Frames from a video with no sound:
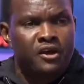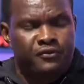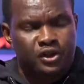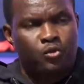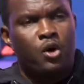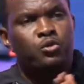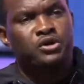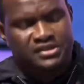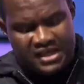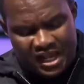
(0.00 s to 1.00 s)
If you're the one
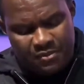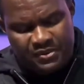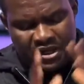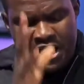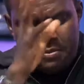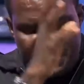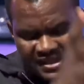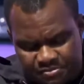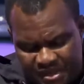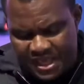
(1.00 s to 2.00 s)
who does the helping,
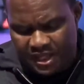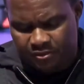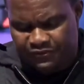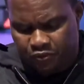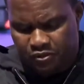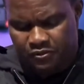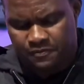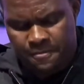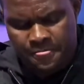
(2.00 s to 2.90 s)
please be helpful.